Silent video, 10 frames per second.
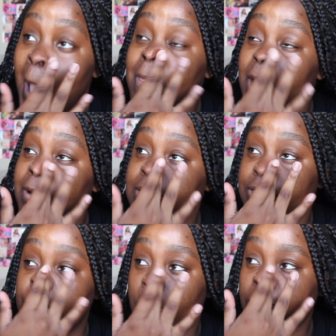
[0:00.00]
There is
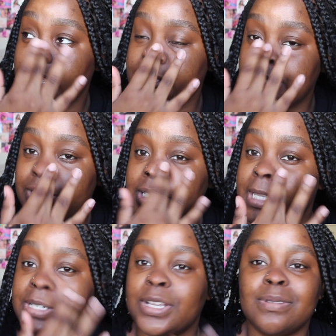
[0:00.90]
no reason your
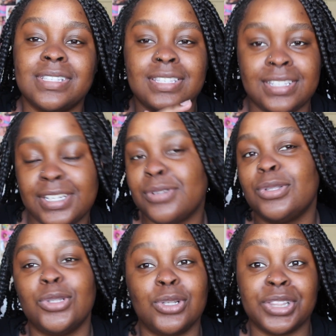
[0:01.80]
skin tones
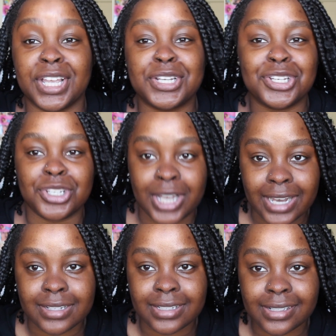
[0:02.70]
still look like
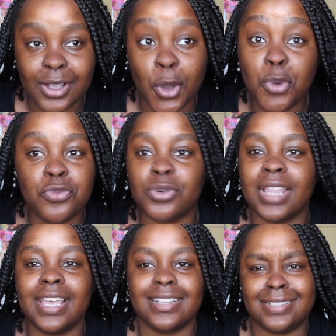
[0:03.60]
shit over
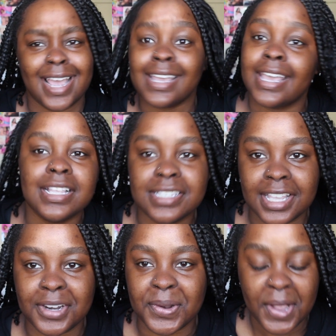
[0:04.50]
like decades
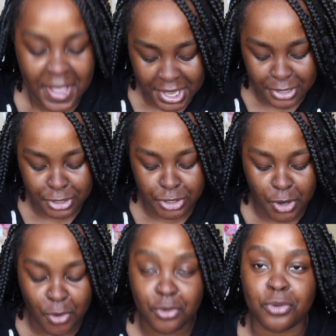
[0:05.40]
later. There's
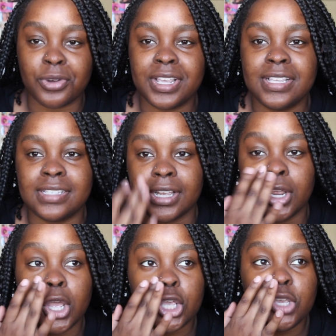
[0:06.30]
no reason
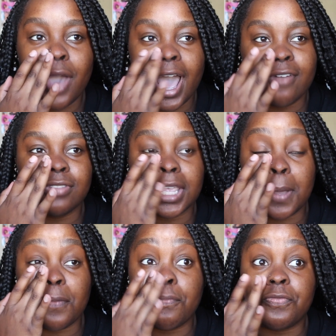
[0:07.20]
you have like
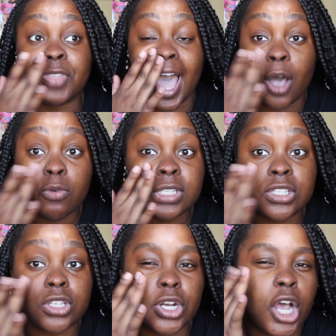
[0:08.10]

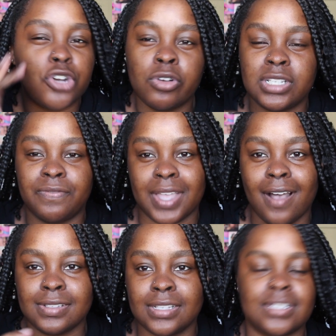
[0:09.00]
thousands on hundreds of
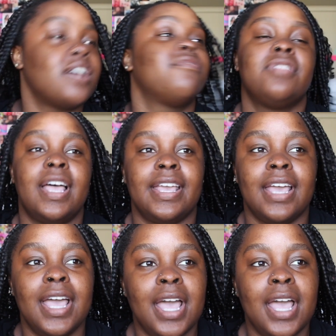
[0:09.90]
thousands of like